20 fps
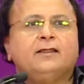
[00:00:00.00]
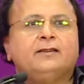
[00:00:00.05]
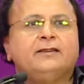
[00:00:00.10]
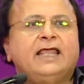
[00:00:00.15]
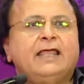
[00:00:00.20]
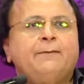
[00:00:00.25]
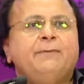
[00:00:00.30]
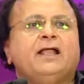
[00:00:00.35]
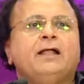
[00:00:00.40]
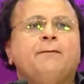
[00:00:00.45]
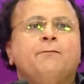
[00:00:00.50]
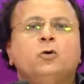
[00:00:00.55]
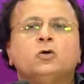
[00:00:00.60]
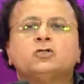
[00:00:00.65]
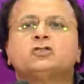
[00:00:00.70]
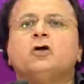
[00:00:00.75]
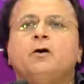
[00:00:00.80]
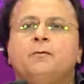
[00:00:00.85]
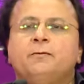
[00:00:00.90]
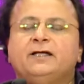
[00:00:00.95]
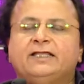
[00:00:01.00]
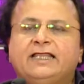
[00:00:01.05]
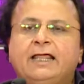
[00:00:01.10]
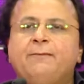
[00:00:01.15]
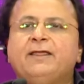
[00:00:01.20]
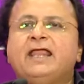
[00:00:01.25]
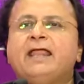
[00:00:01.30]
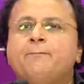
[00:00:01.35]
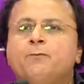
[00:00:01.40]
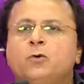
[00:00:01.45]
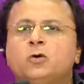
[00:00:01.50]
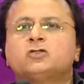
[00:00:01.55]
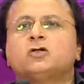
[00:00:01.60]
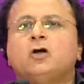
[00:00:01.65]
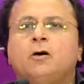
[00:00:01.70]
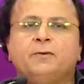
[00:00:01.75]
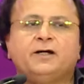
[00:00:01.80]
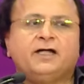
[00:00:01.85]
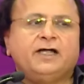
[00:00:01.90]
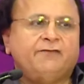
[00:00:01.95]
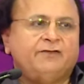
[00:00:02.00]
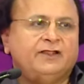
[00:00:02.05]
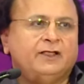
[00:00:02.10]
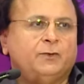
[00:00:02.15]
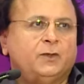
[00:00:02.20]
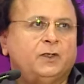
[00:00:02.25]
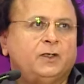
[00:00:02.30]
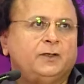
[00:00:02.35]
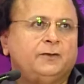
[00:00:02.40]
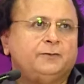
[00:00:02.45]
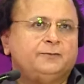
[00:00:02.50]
they became most competitive in the world.